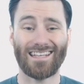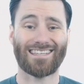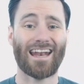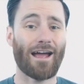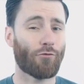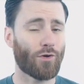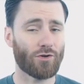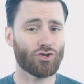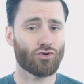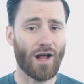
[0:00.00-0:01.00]
It's going to have
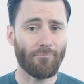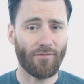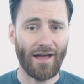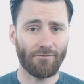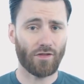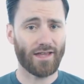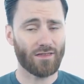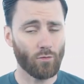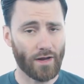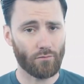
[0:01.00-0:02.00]
around a drop 5
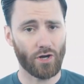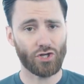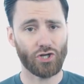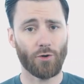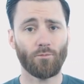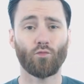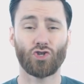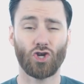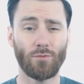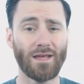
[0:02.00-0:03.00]
length to weight ratio,
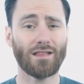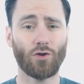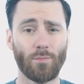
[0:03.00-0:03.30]
which could be a